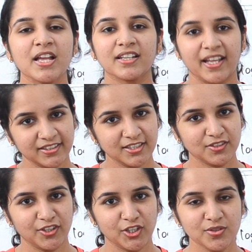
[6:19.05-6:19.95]
Like this
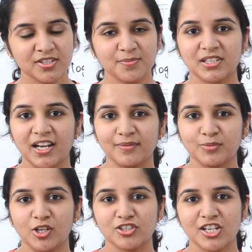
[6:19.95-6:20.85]
video, subscribe to
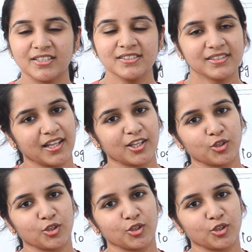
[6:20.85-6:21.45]
our channel. Thank